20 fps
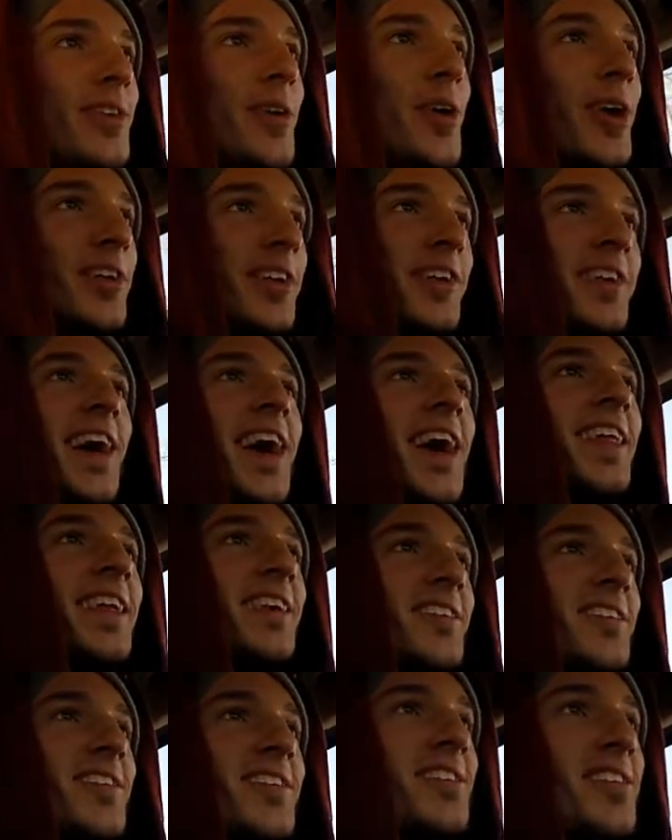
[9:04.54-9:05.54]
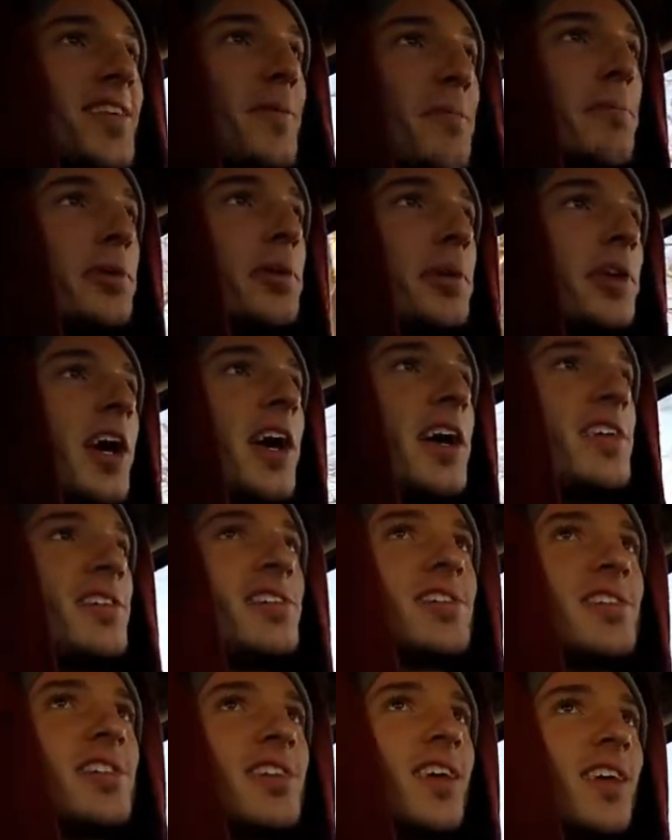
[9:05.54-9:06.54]
$200 plus
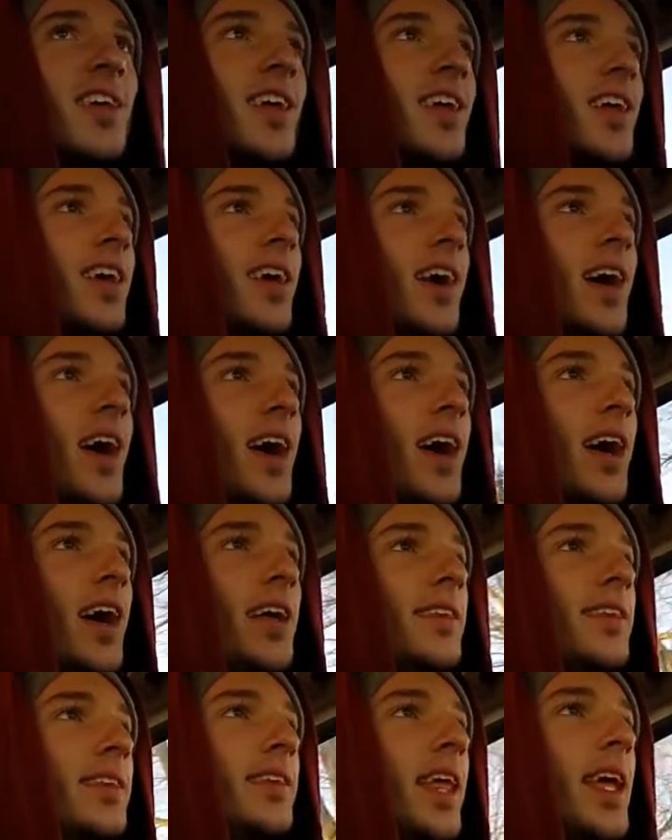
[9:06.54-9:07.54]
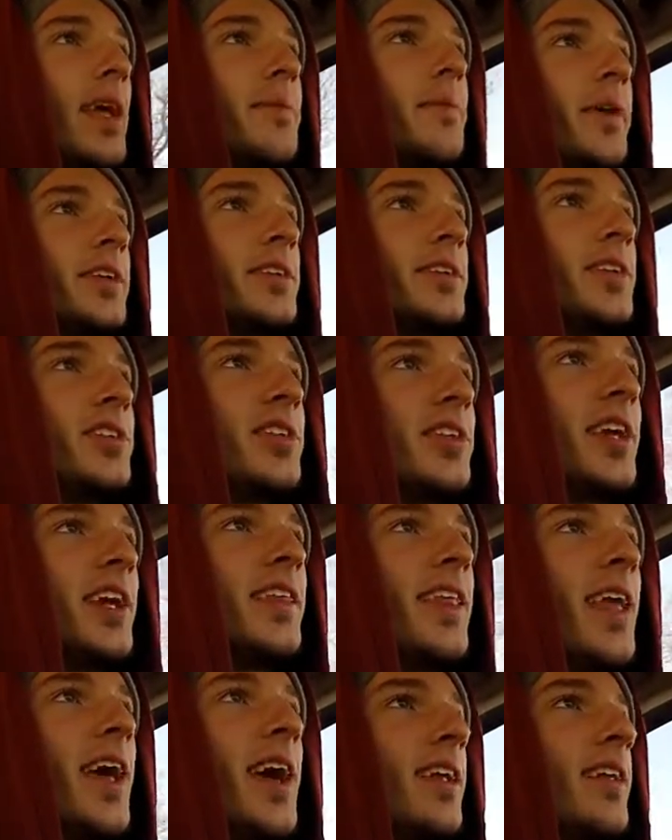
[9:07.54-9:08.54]
on labor just to
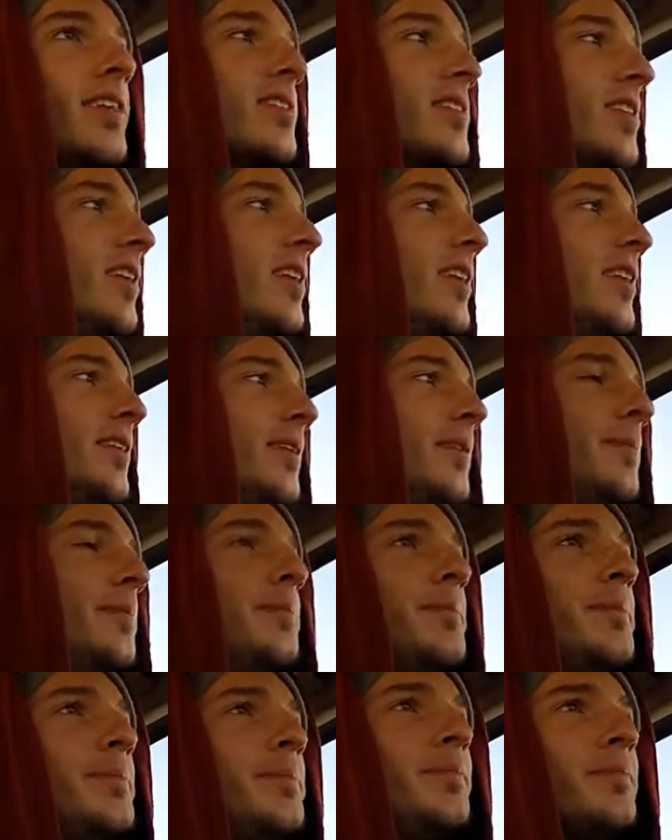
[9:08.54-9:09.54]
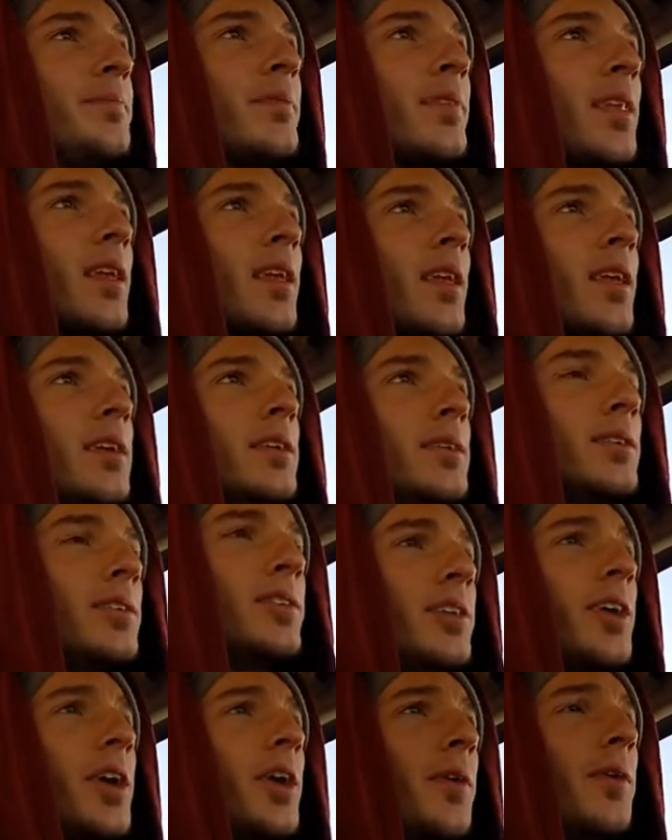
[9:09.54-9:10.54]
get that installed.
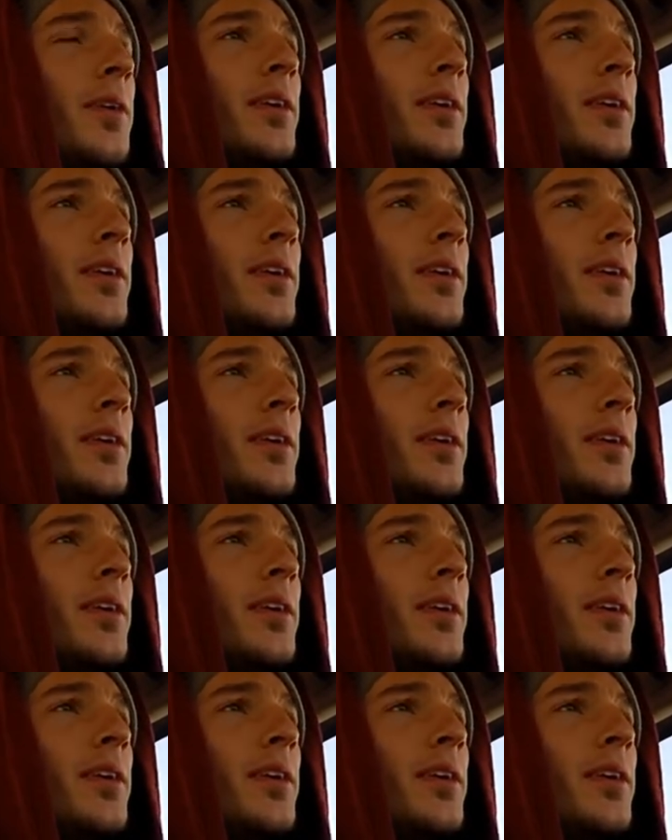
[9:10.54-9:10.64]
So,